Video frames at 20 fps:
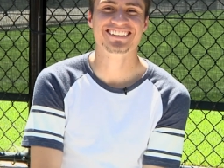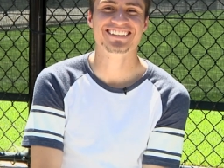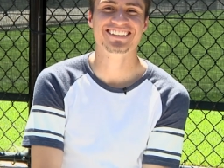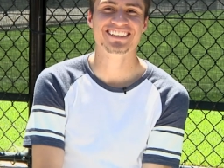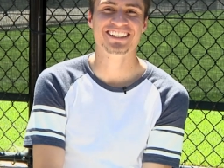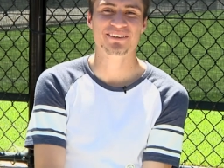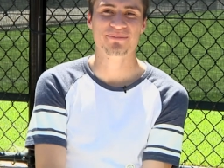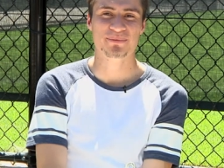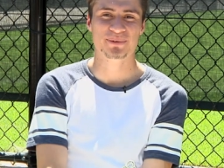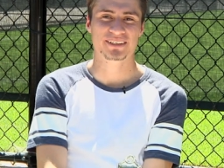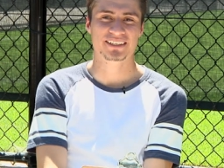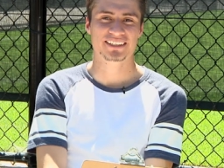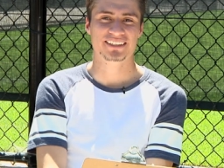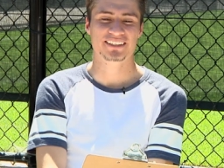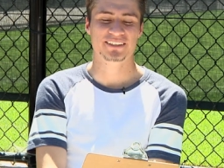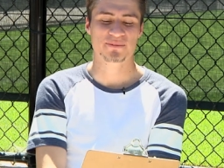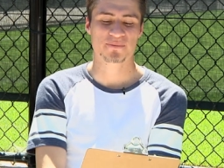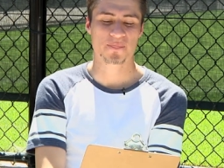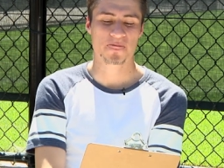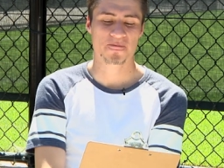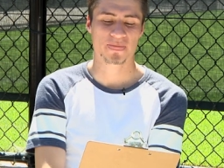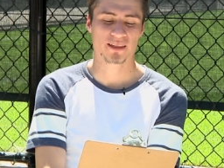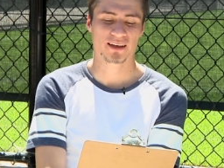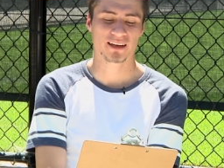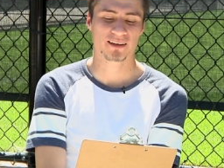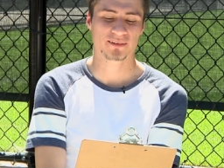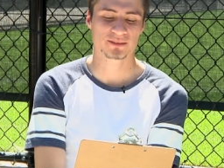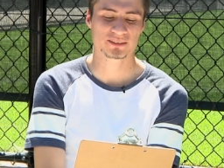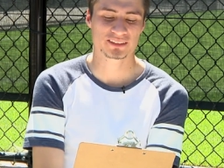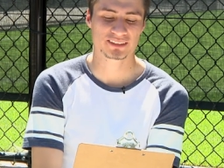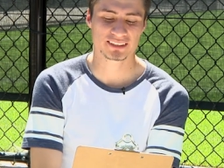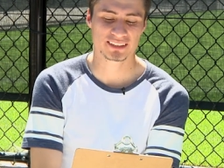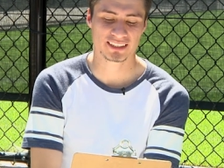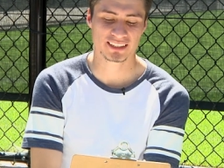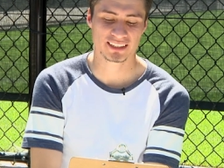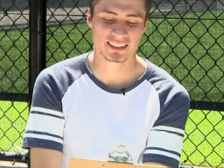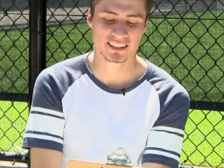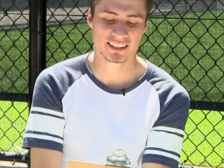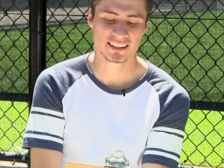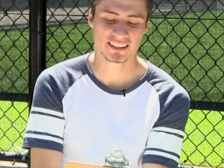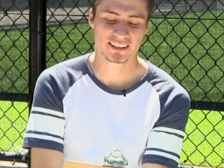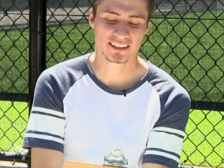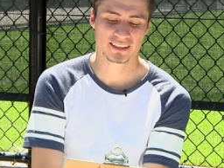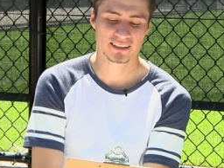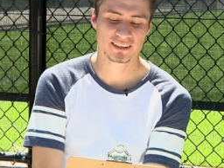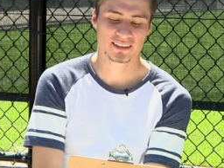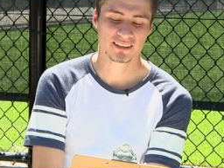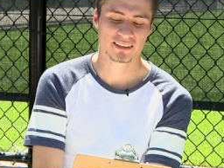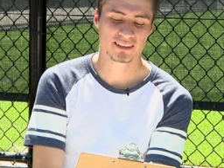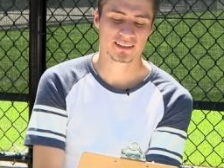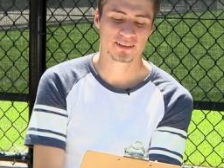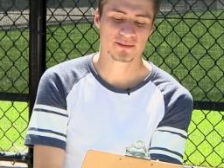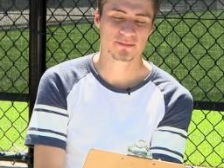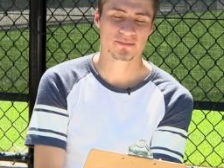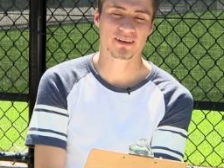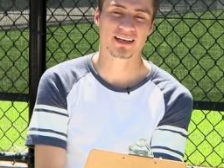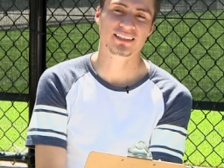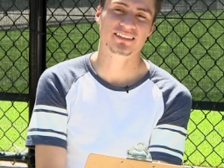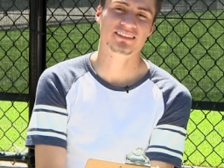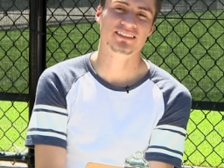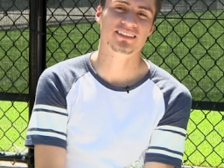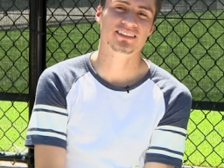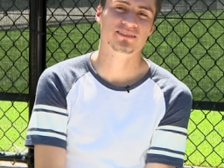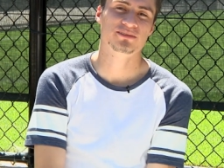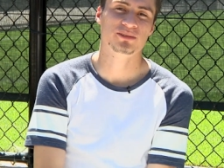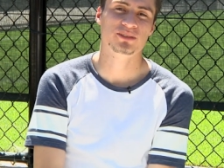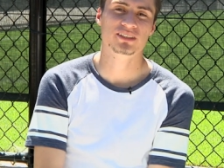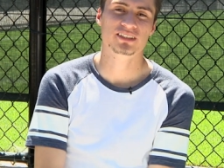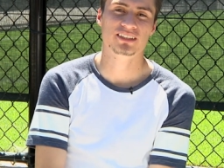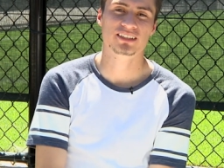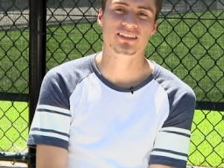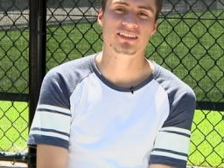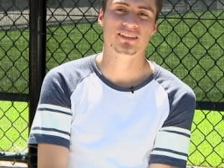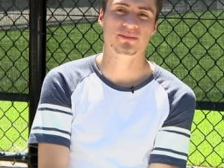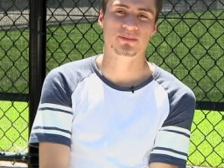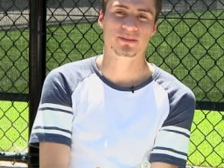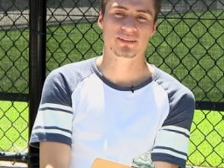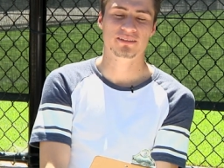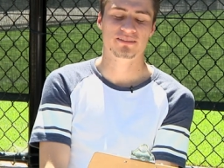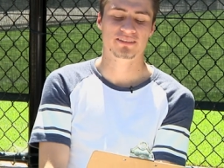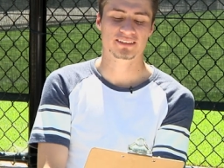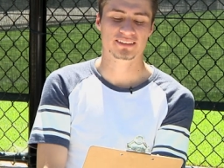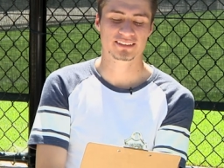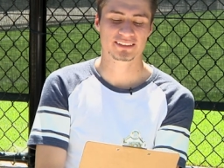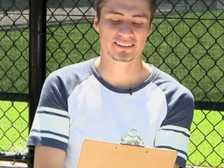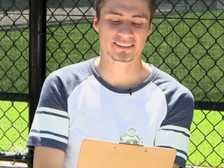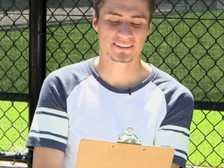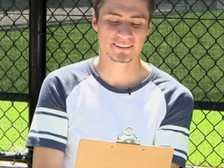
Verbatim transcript: on them, but uh, I will say Maxi and Rodney, they're pretty funny.